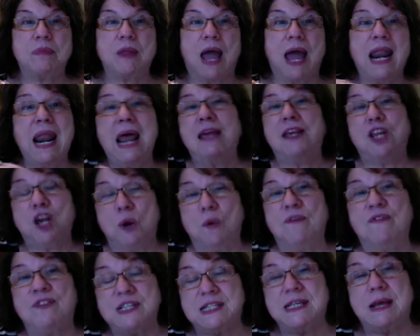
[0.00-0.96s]
And
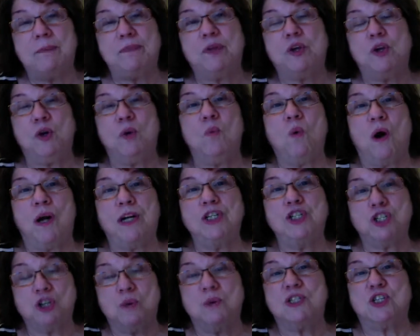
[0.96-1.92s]
if it's something you want to
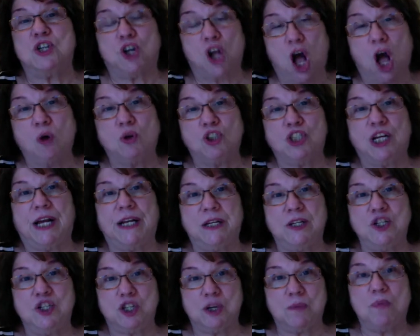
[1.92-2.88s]
do as a coach, I
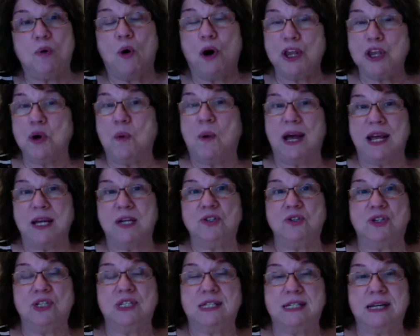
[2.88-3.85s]
can support you. I
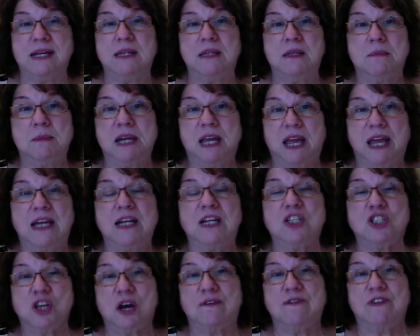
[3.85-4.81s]
understand the
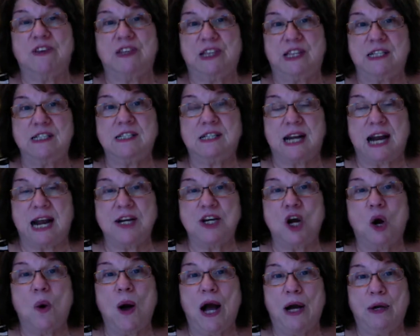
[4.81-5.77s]
mechanics of this and I
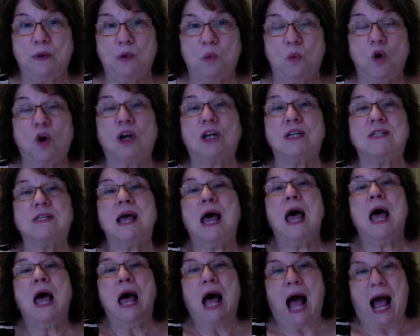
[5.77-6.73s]
know how it works.
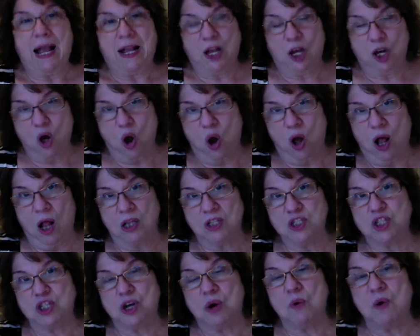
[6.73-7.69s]
I can
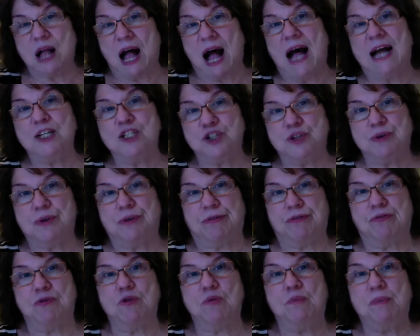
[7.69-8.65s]
also guide you
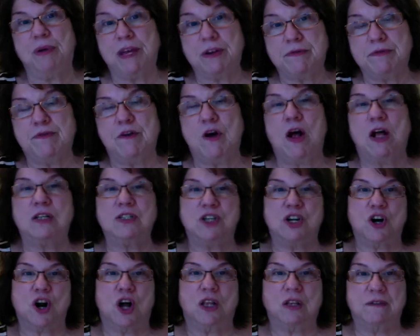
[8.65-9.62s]
through pitfalls
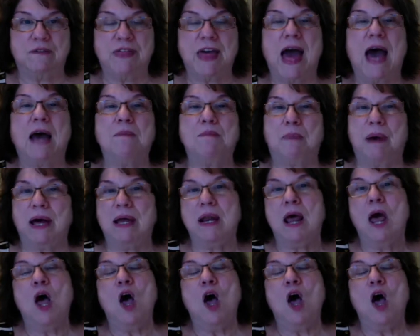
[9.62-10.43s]
and all of that. But